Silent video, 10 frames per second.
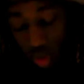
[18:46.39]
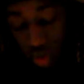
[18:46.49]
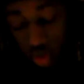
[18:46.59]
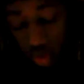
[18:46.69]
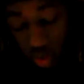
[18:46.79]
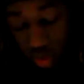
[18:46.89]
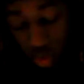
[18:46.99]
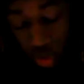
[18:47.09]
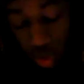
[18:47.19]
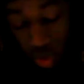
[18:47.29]
It just, to
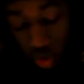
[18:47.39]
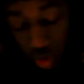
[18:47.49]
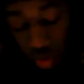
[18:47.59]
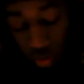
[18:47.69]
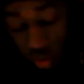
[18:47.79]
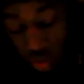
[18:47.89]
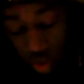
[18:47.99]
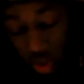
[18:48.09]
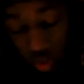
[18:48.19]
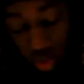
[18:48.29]
me, it feels
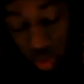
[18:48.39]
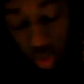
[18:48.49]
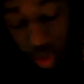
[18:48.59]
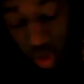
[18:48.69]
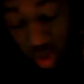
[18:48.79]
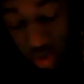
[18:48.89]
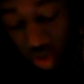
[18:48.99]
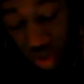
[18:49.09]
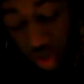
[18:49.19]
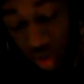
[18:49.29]
natural to put like the
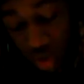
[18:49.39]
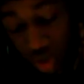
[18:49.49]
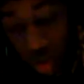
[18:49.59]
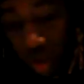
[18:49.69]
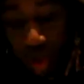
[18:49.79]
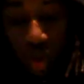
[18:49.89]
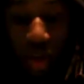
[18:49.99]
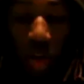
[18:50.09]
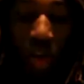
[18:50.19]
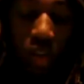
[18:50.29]
stickers
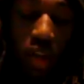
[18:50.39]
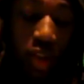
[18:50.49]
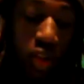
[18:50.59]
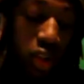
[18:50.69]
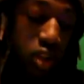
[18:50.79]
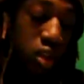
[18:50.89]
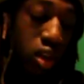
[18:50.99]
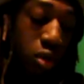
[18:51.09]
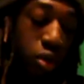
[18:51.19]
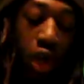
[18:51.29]
on like this
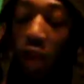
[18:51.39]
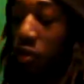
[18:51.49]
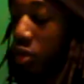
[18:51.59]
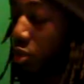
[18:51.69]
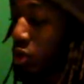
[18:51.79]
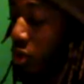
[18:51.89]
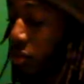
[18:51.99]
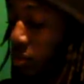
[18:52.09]
upper half of the board.